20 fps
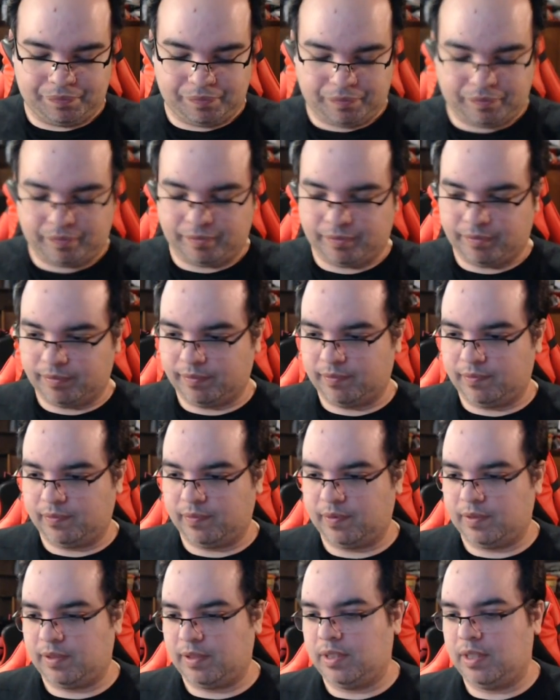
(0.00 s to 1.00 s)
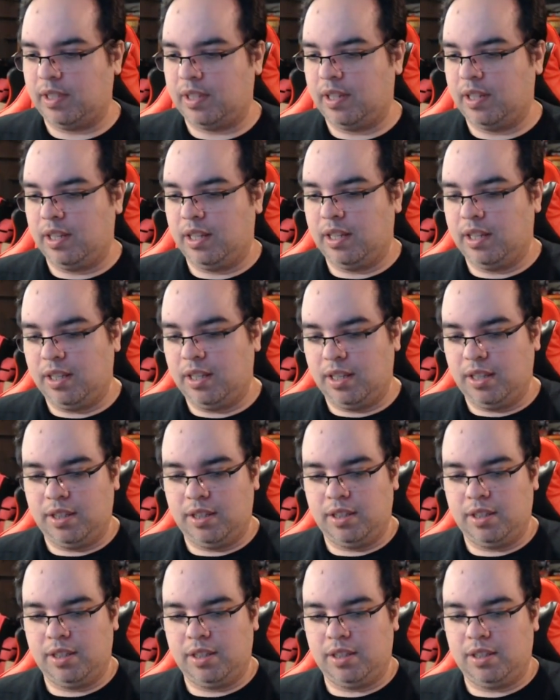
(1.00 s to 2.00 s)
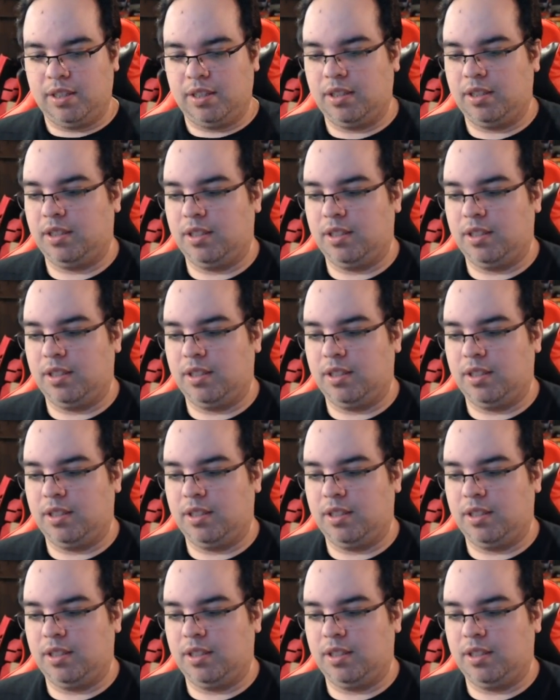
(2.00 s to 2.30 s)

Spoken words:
Nothing is said.